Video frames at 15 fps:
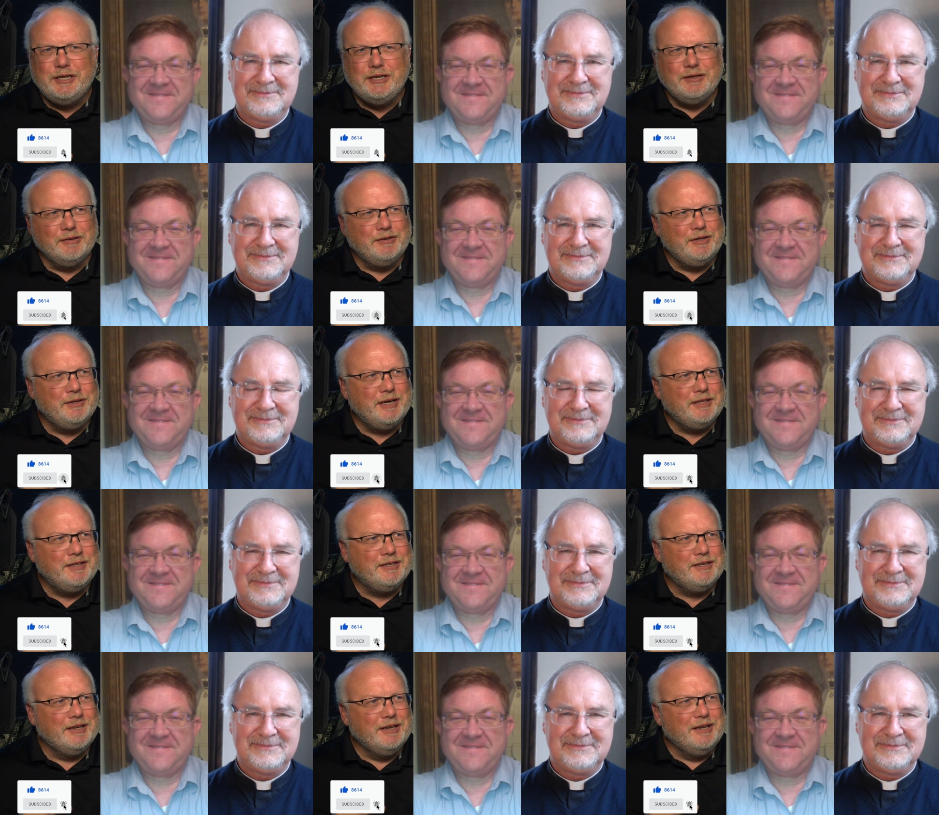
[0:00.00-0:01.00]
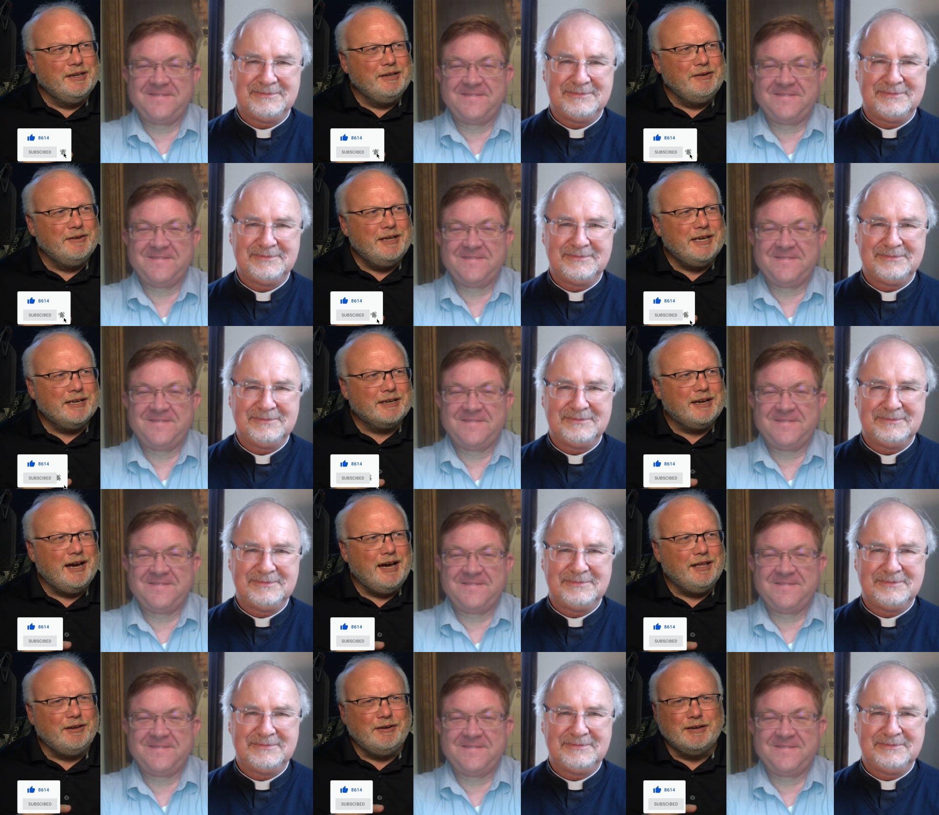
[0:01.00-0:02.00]
Speaker 1: You, you got the you're not in
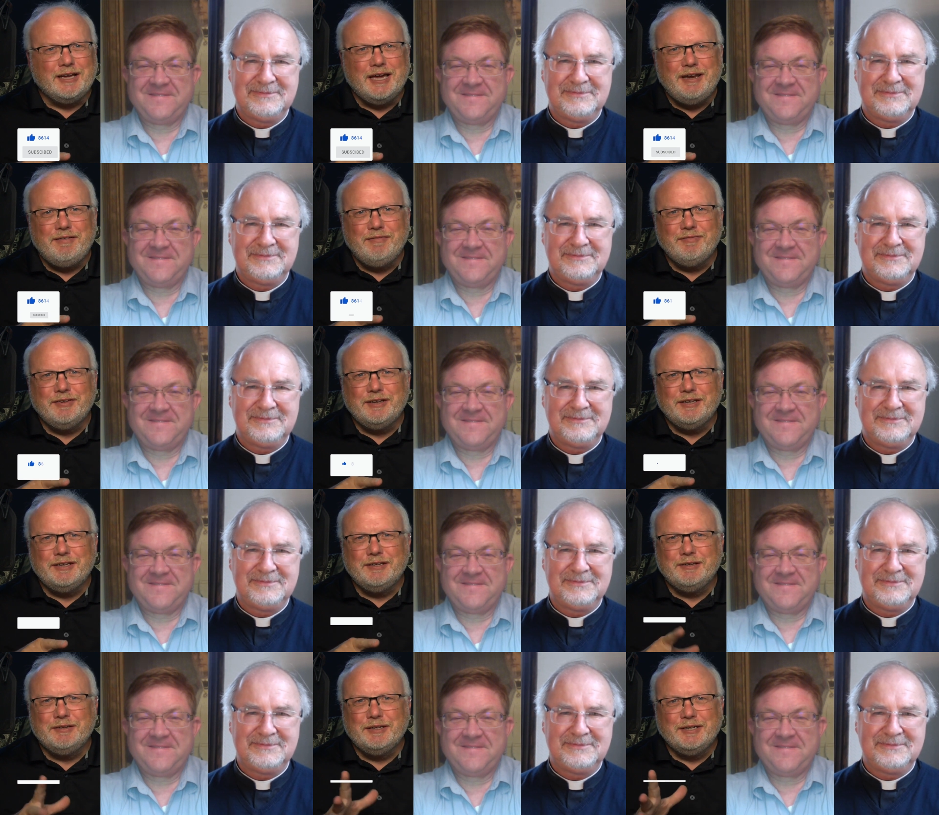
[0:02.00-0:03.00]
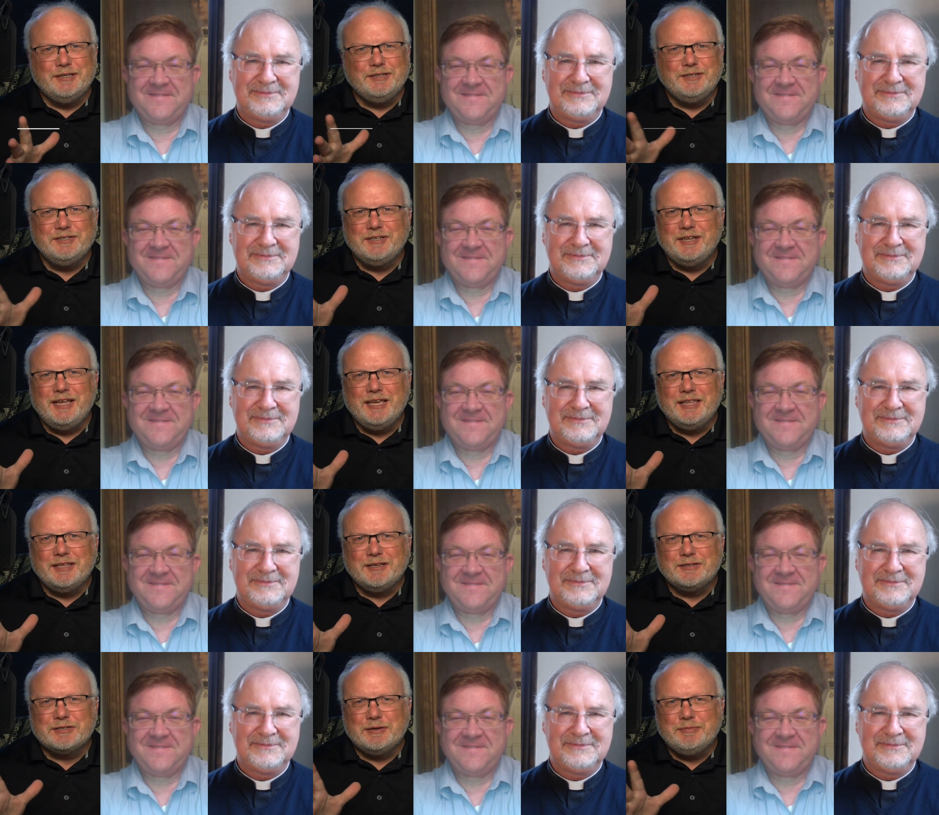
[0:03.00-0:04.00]
collar. Kind of uh, just an
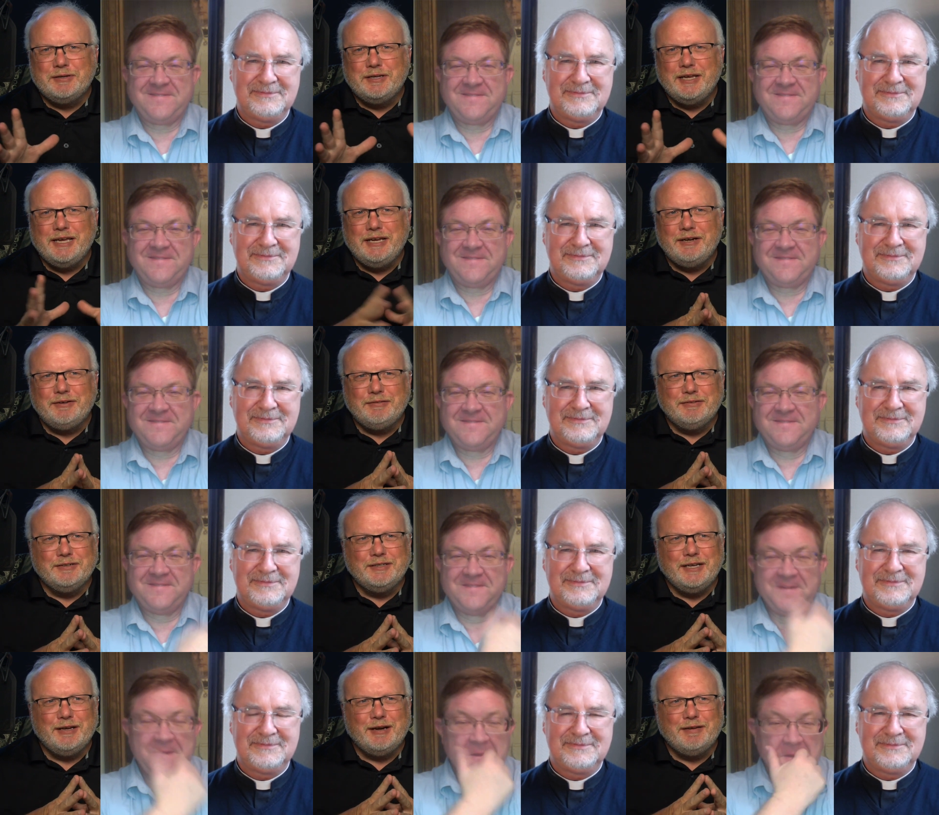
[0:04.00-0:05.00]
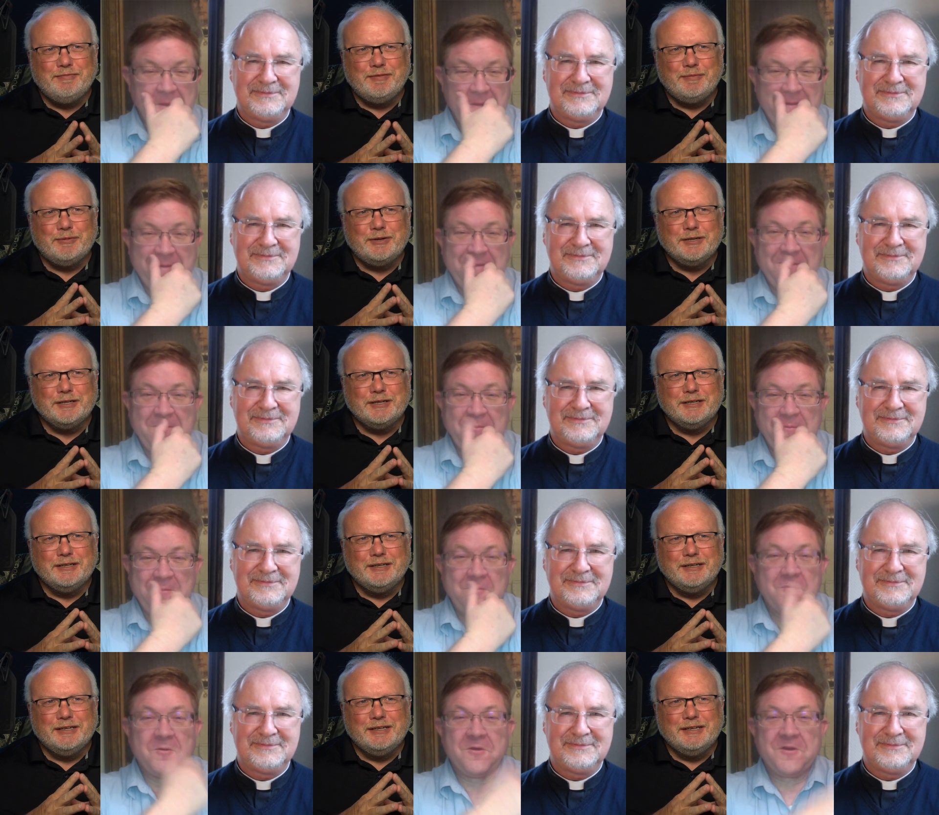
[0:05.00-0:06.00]
unscripted day here. Day off from work.
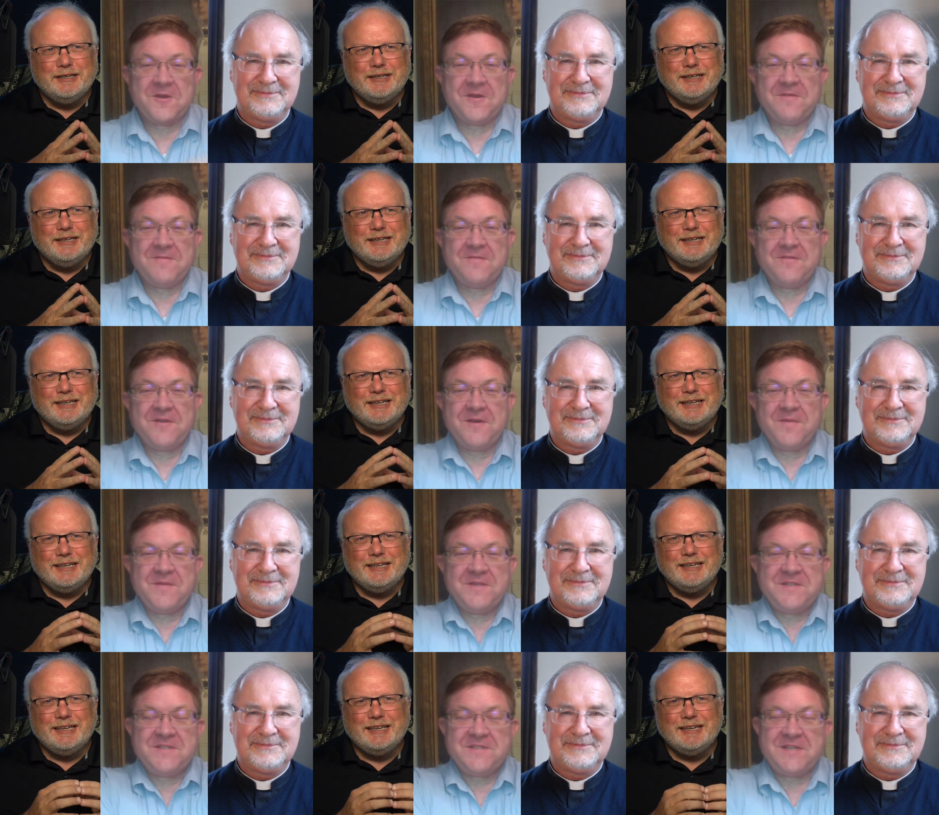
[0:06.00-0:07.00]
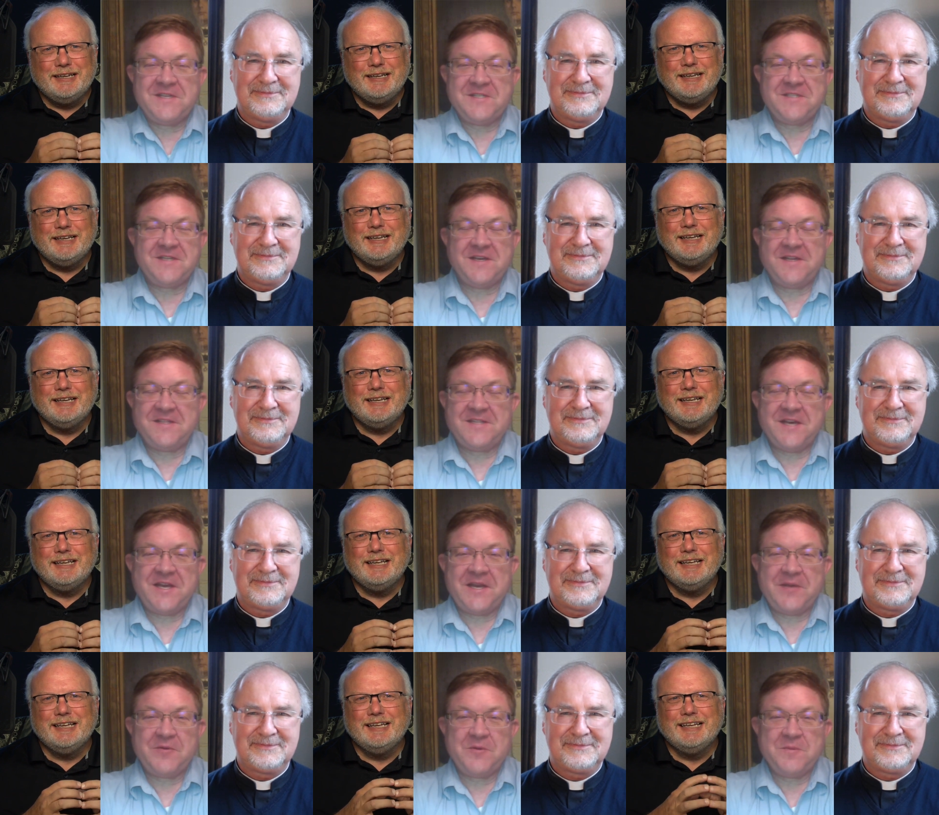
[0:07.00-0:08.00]
Speaker 2: Working from the kitchen, uh,
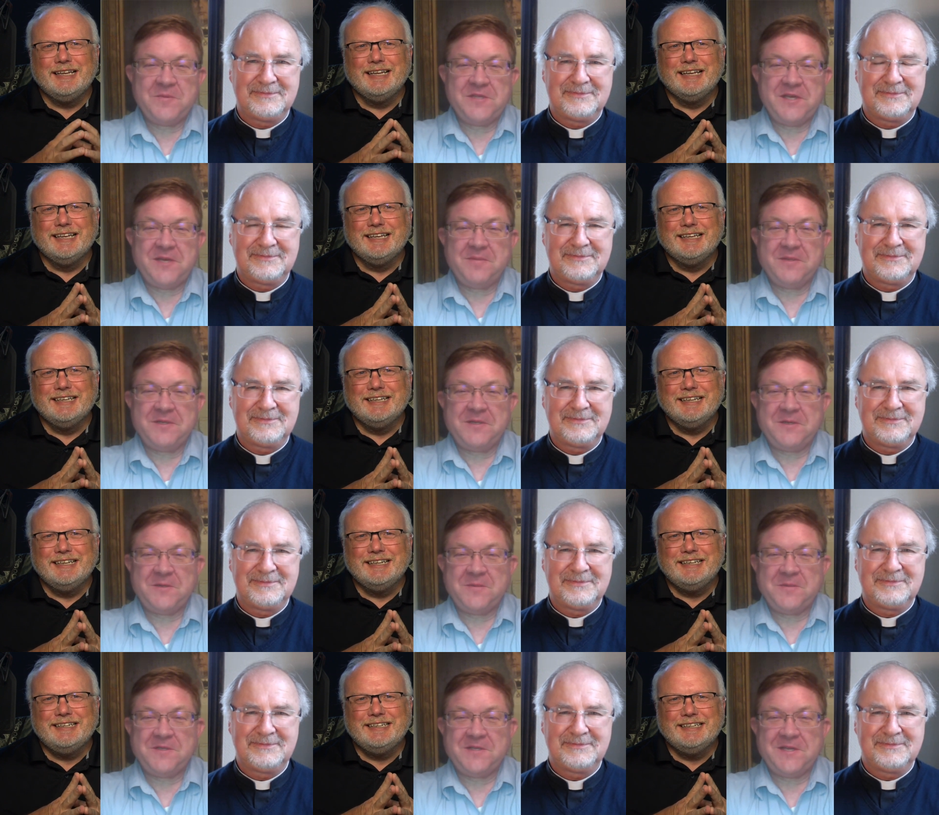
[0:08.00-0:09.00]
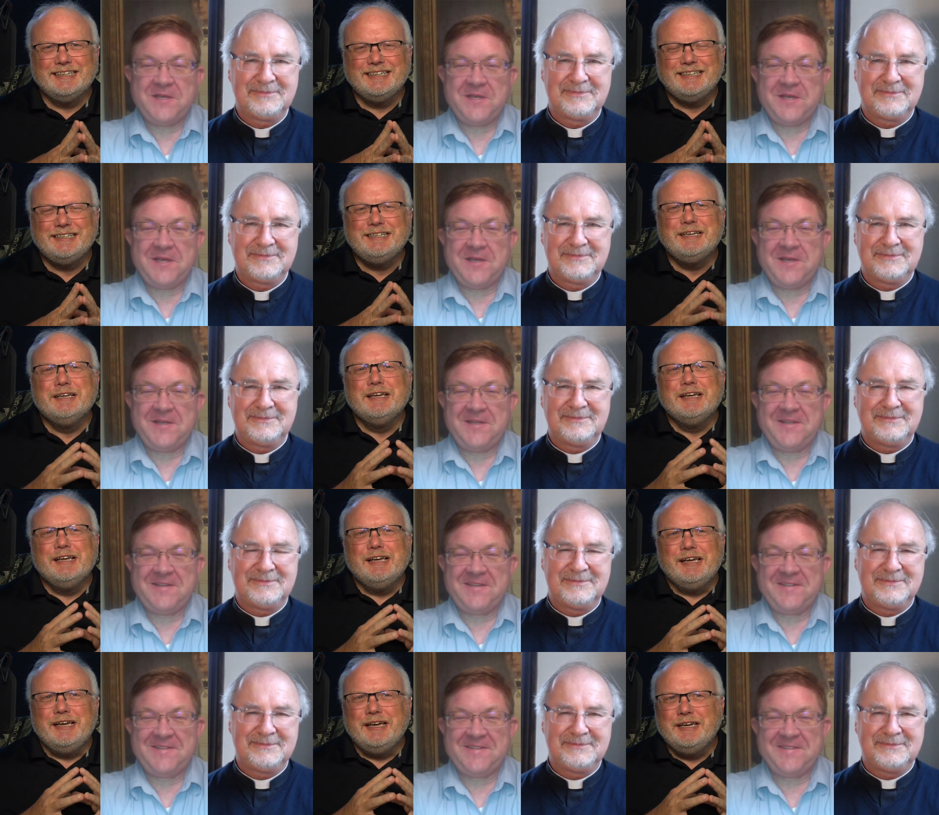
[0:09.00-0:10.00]
dining room table at home today. Uh-huh.
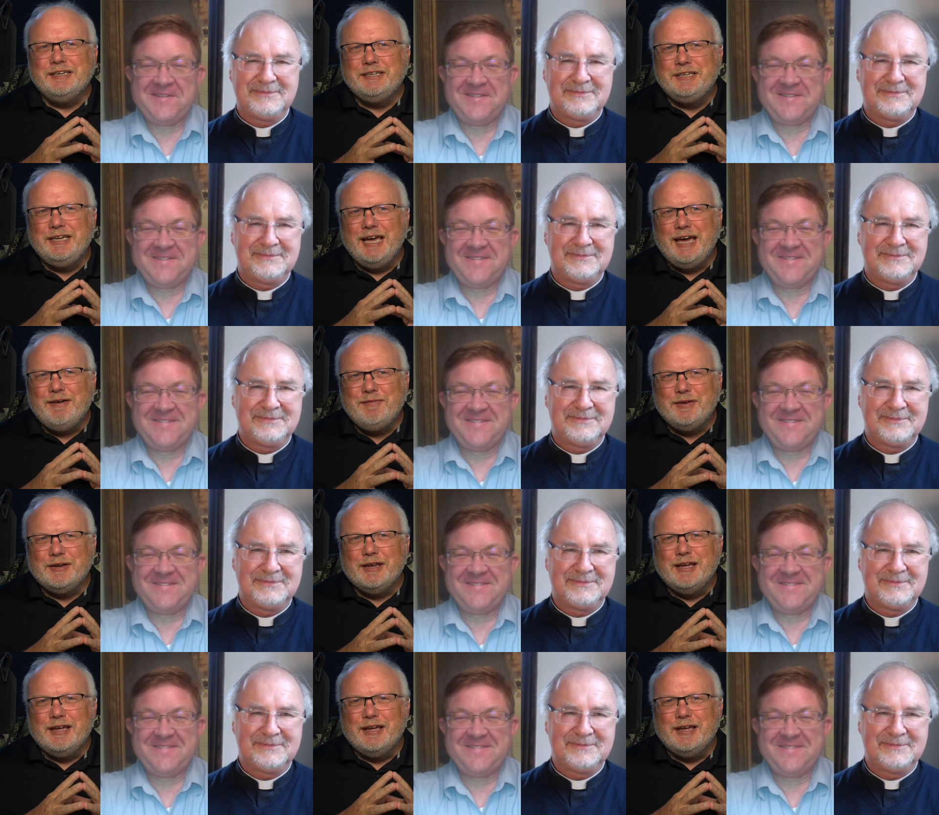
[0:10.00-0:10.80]
Speaker 1: And Gavin,